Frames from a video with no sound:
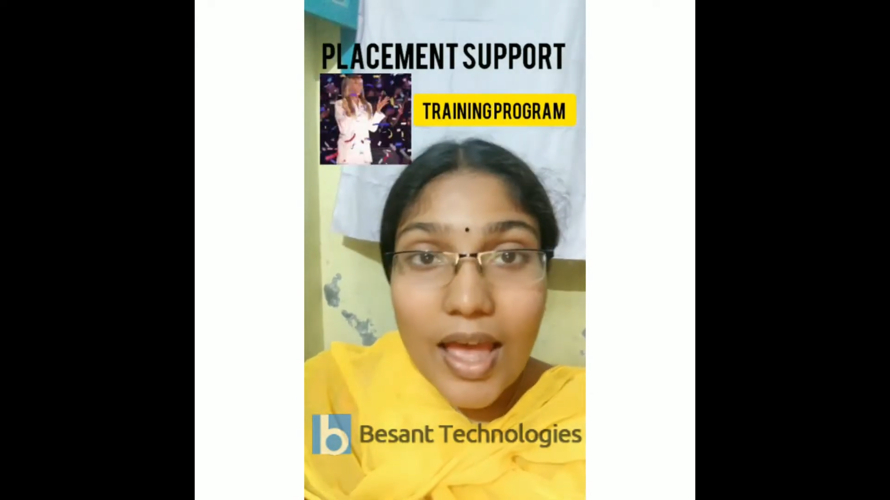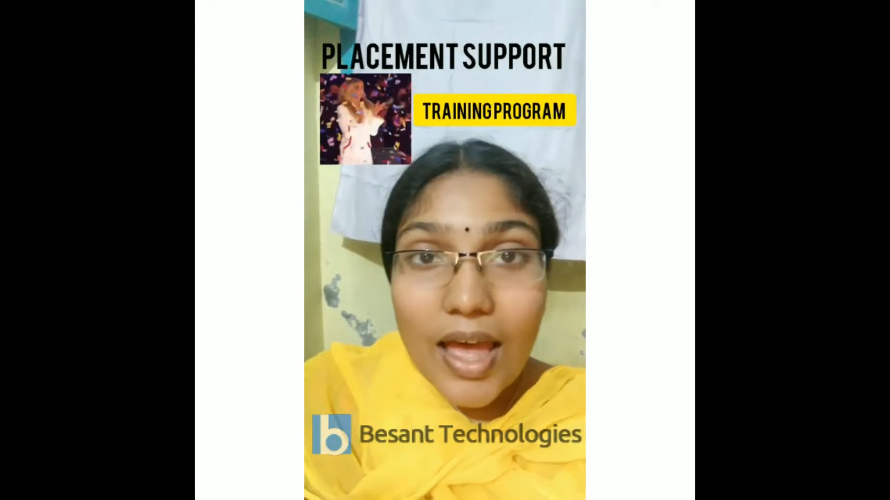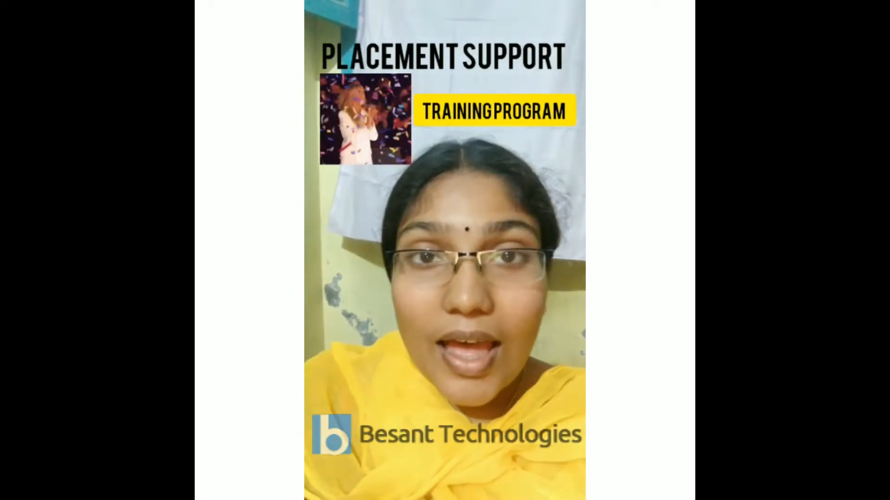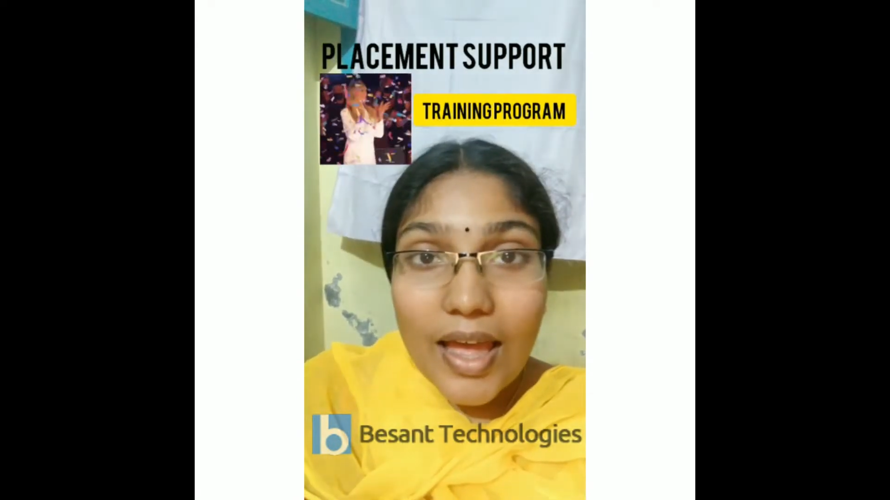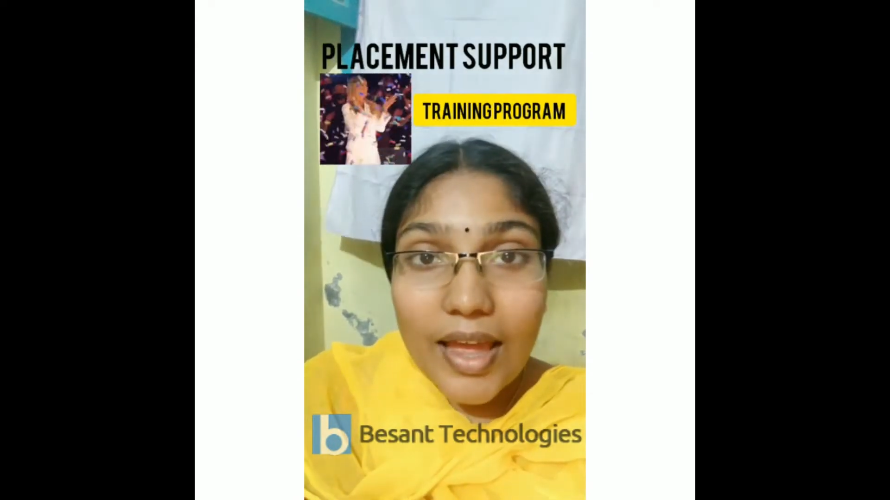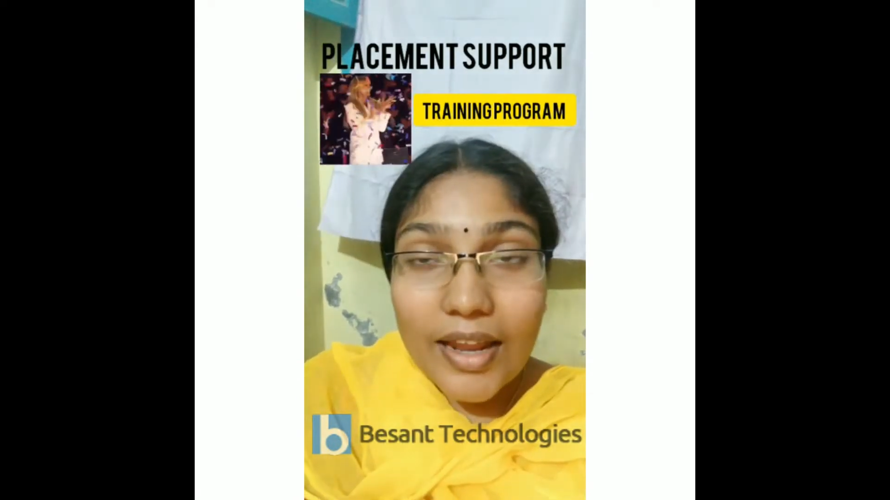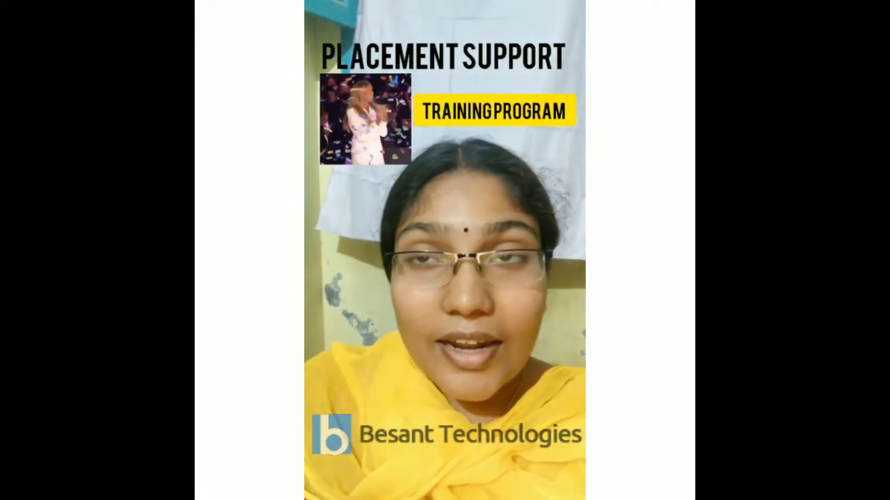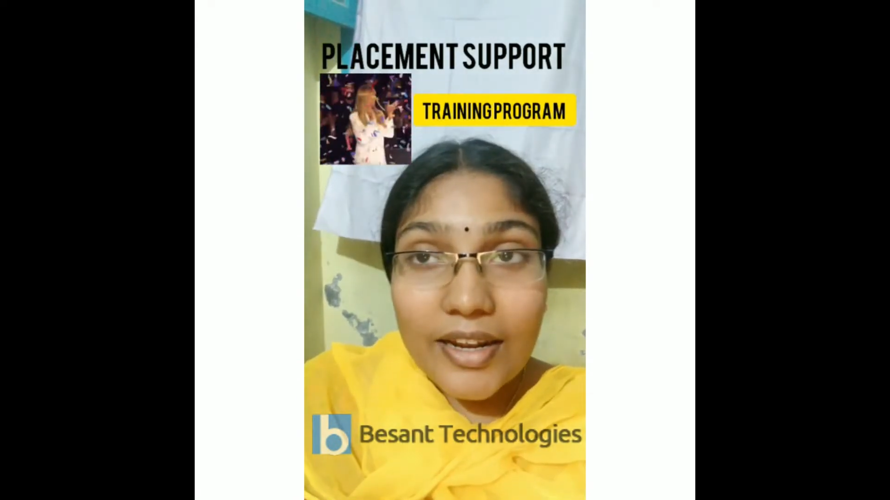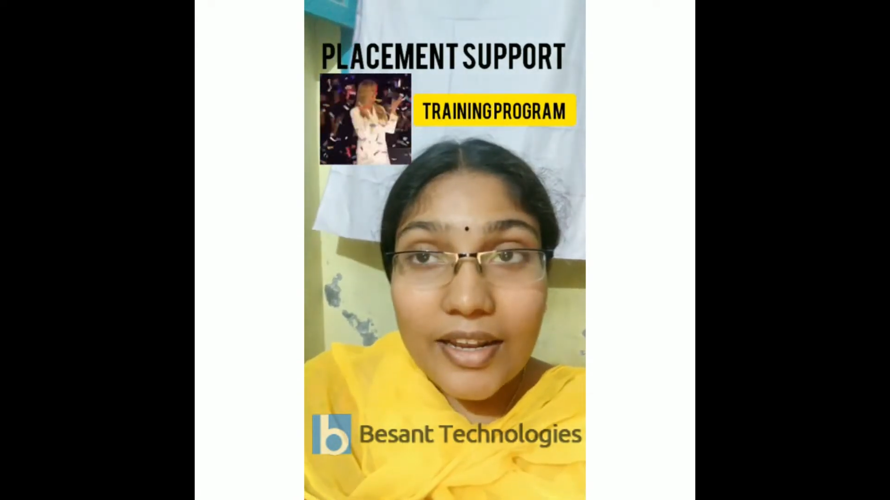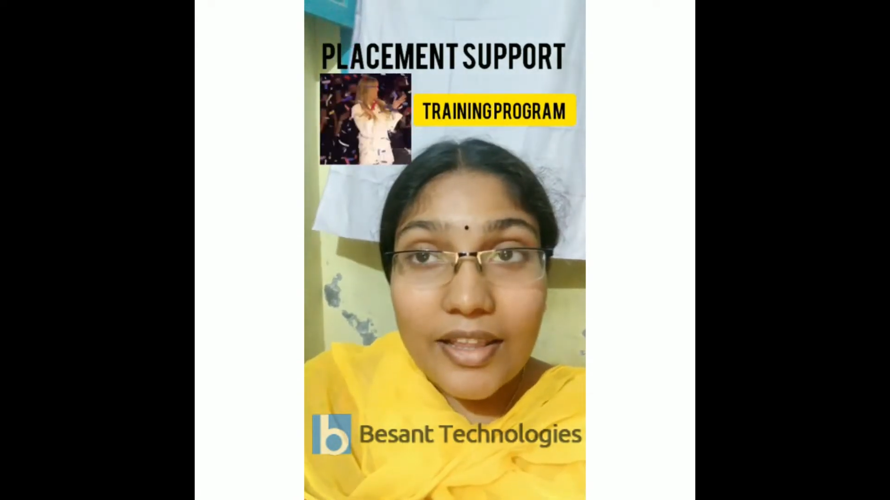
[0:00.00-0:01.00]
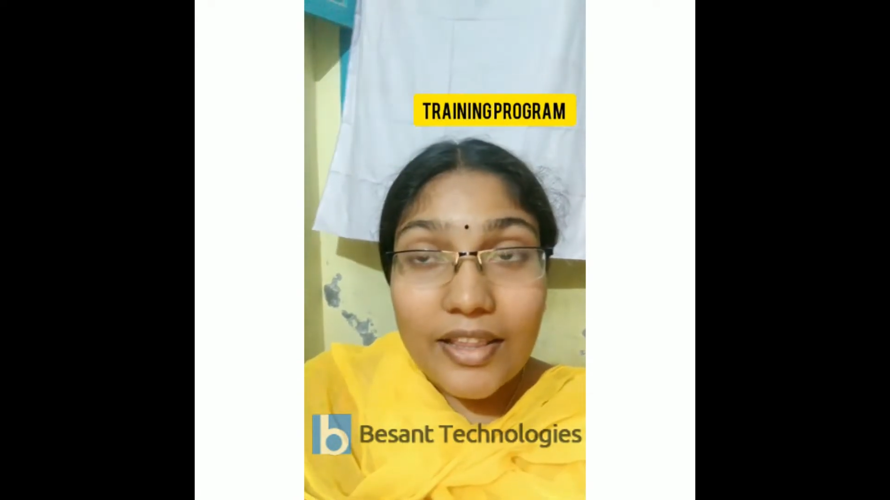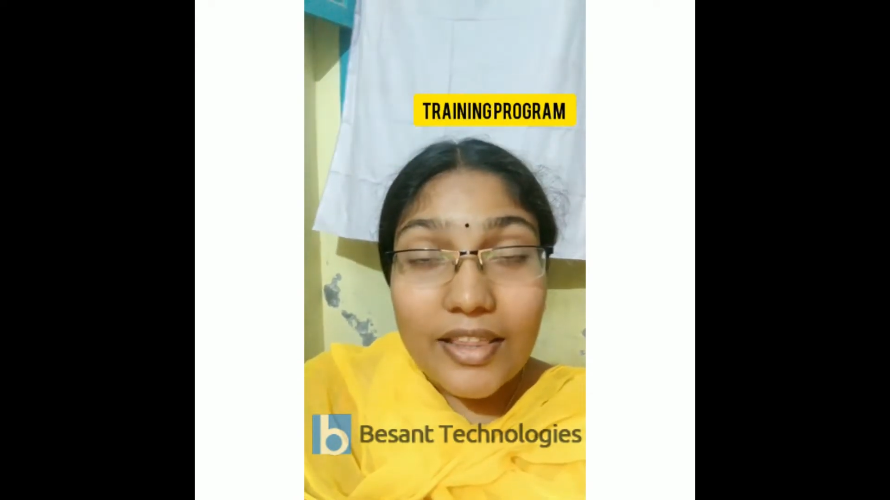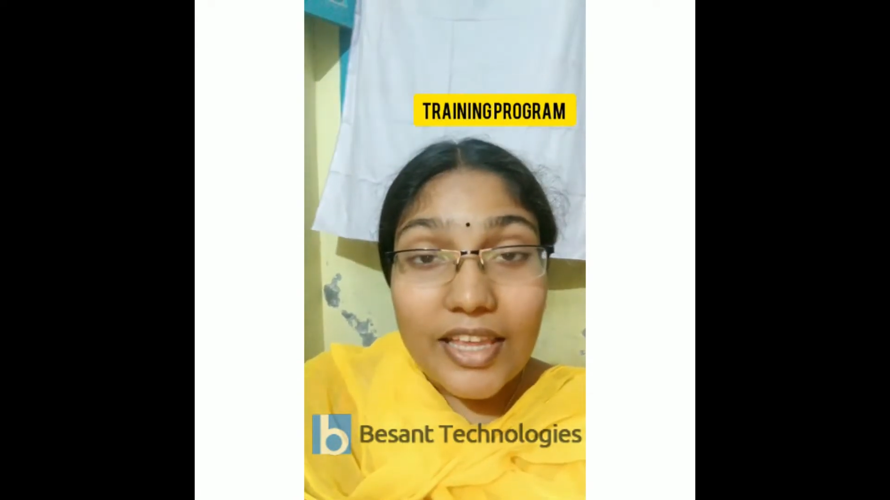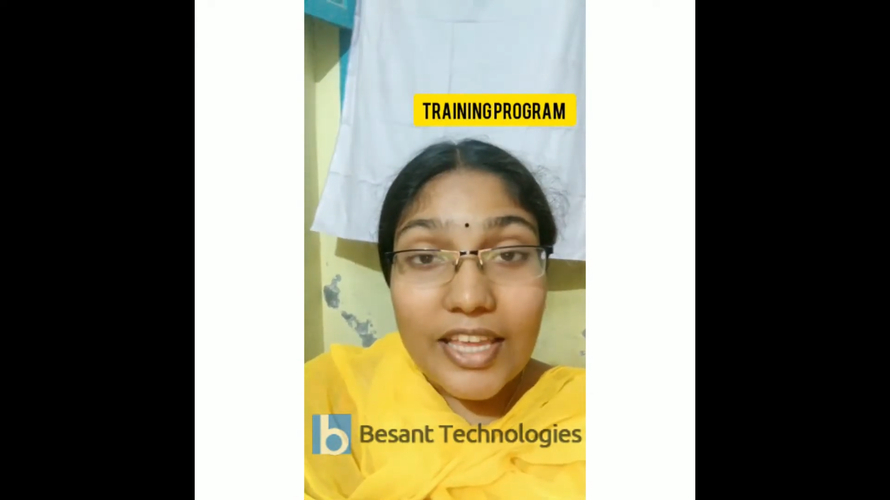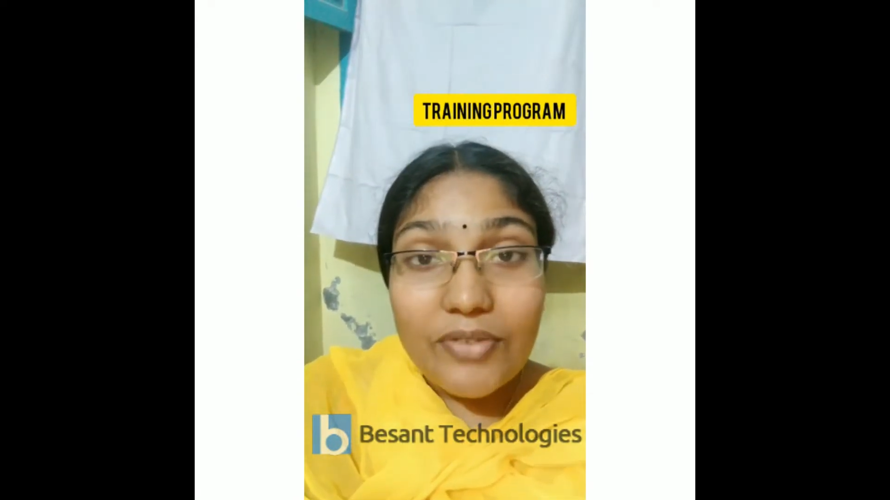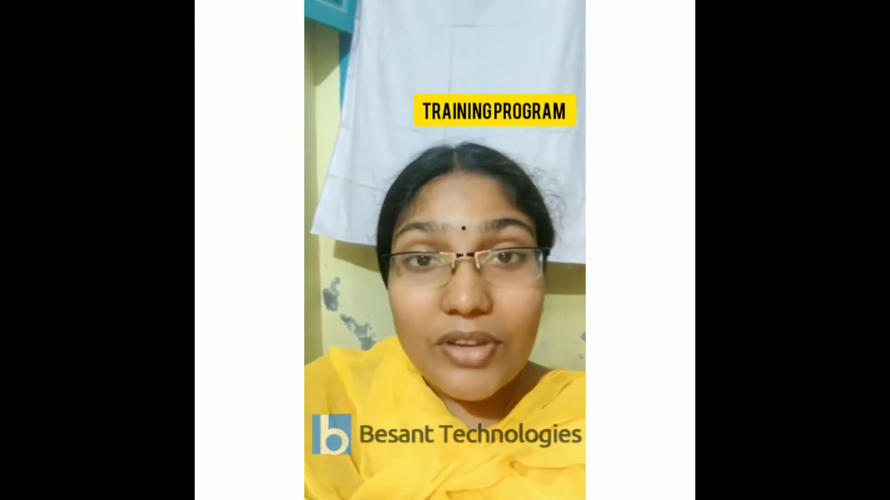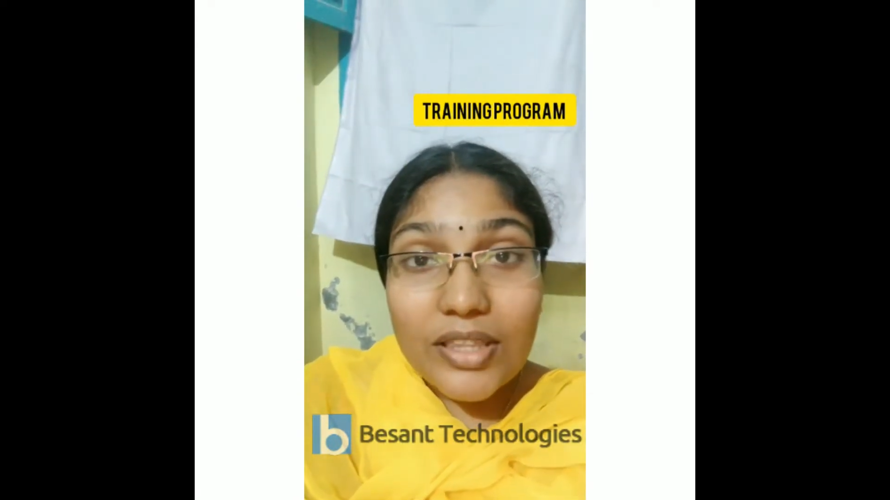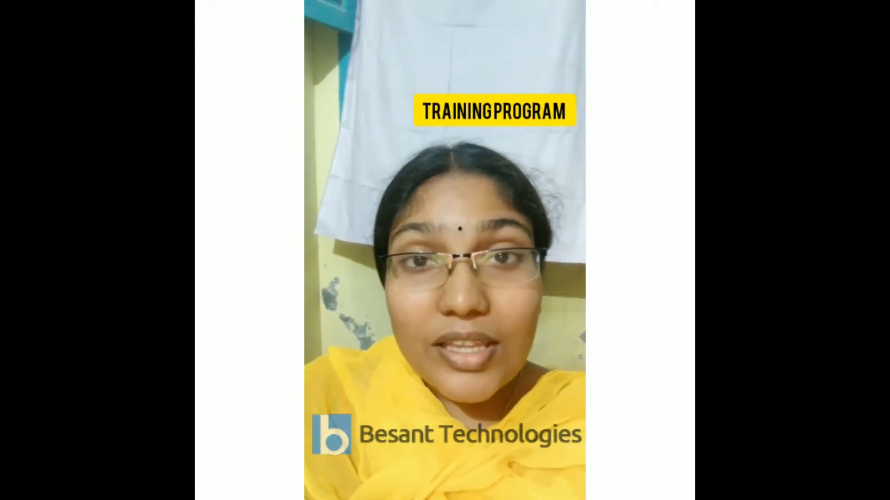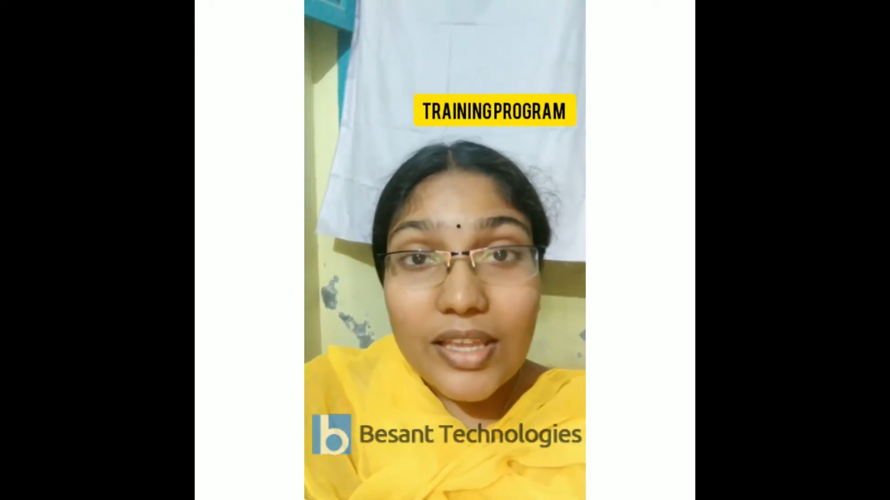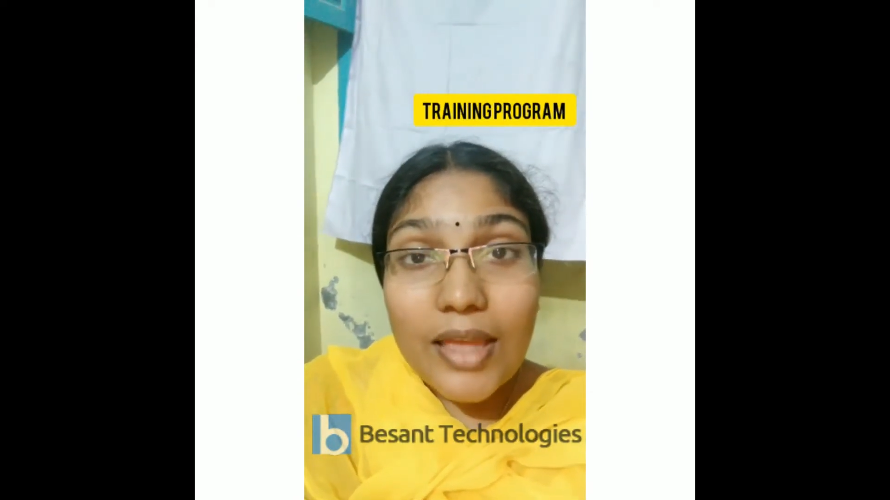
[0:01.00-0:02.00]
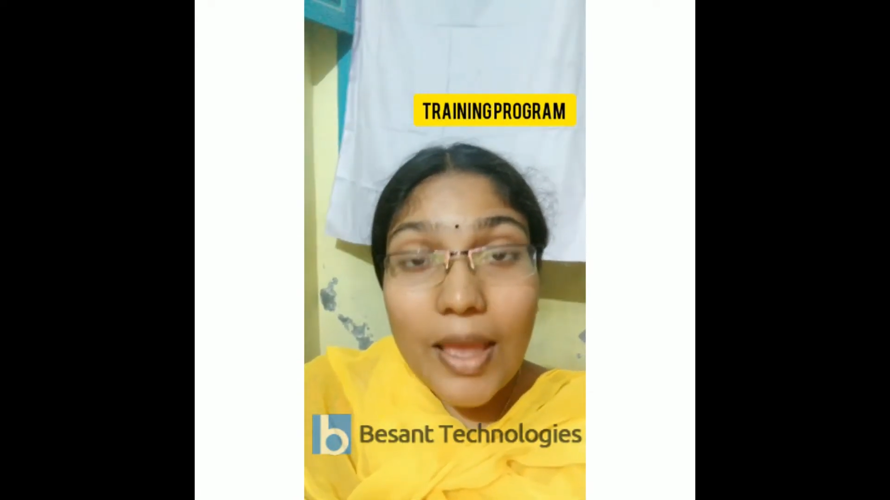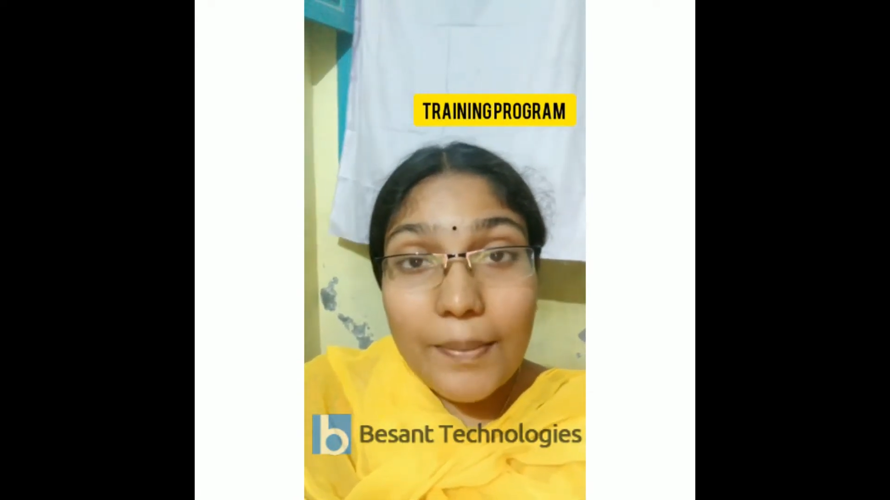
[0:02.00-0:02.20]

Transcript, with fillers: and even the